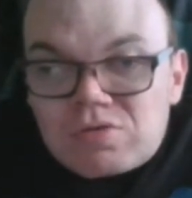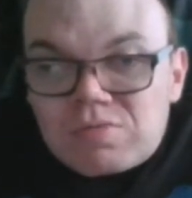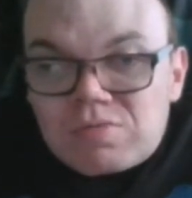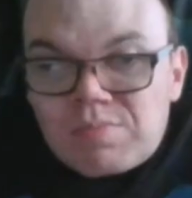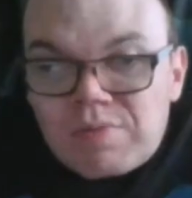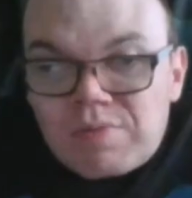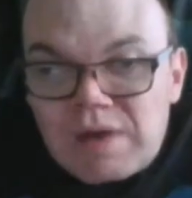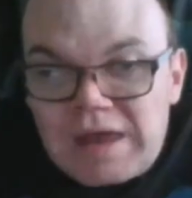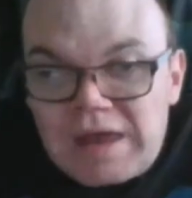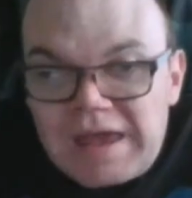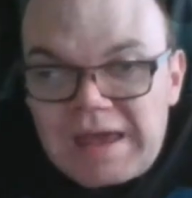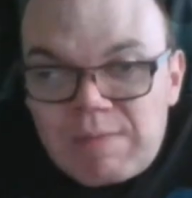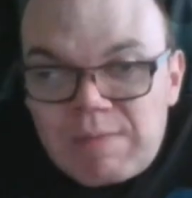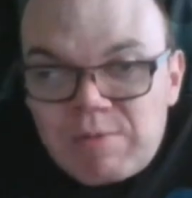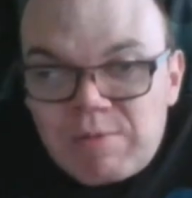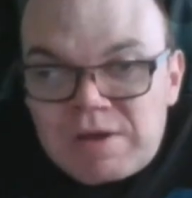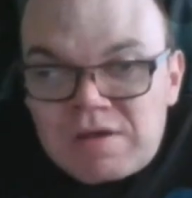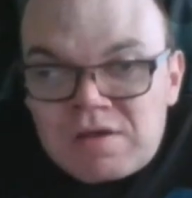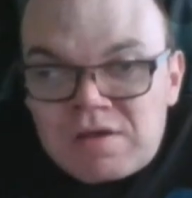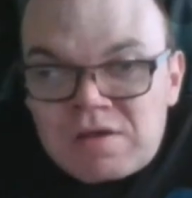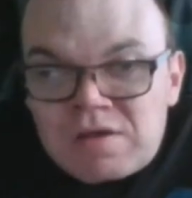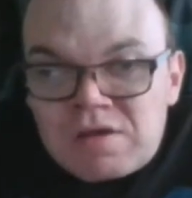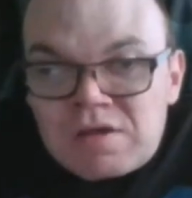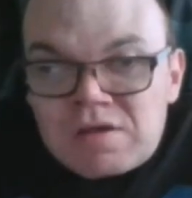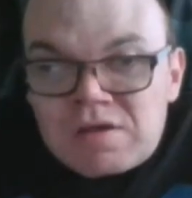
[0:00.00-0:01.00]
playing with
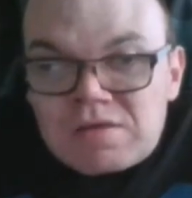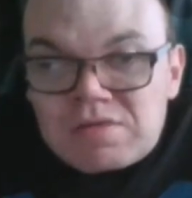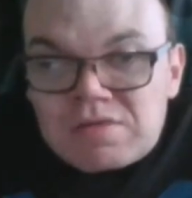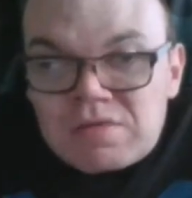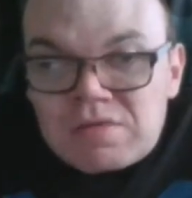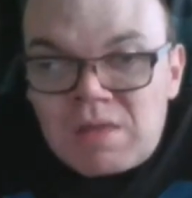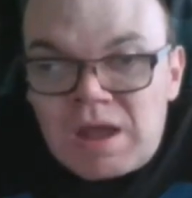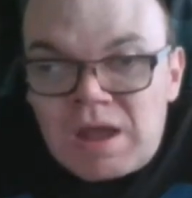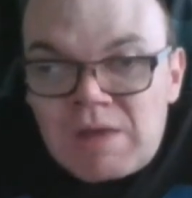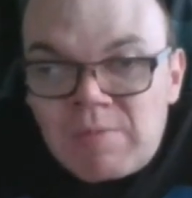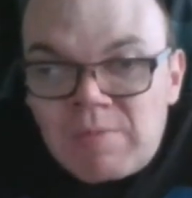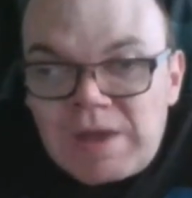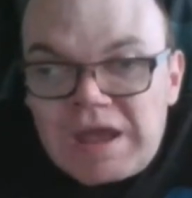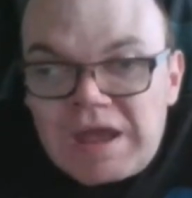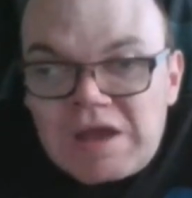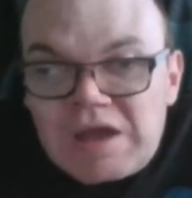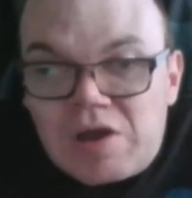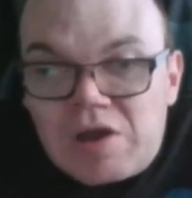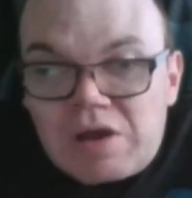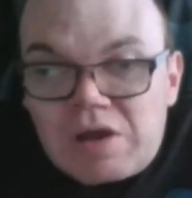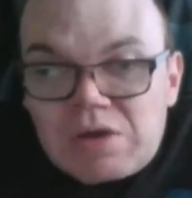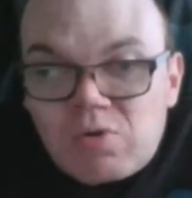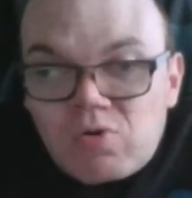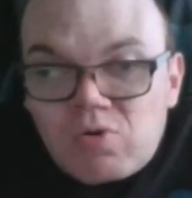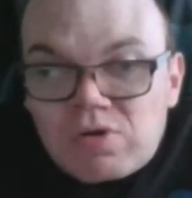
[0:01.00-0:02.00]
Nightwing
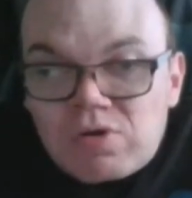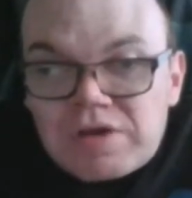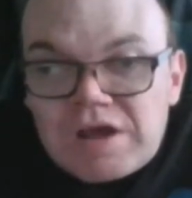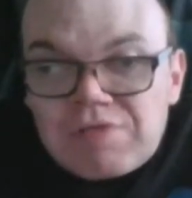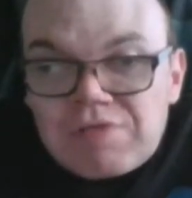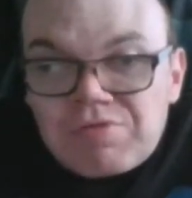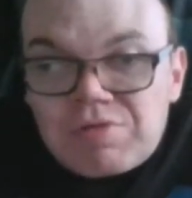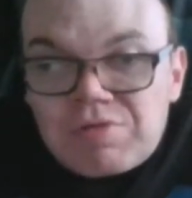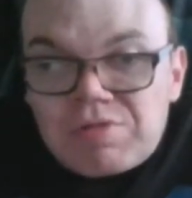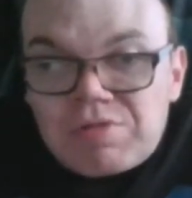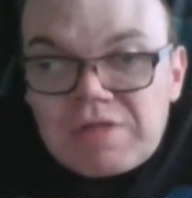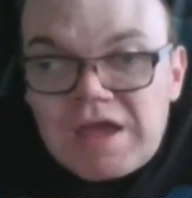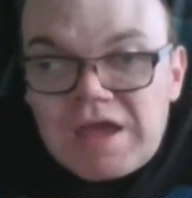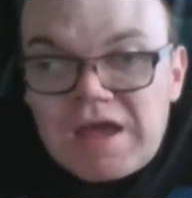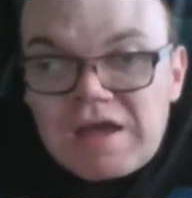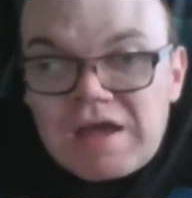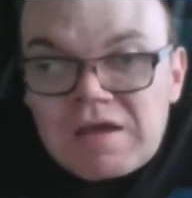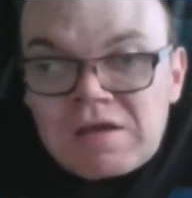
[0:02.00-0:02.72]
in order to get this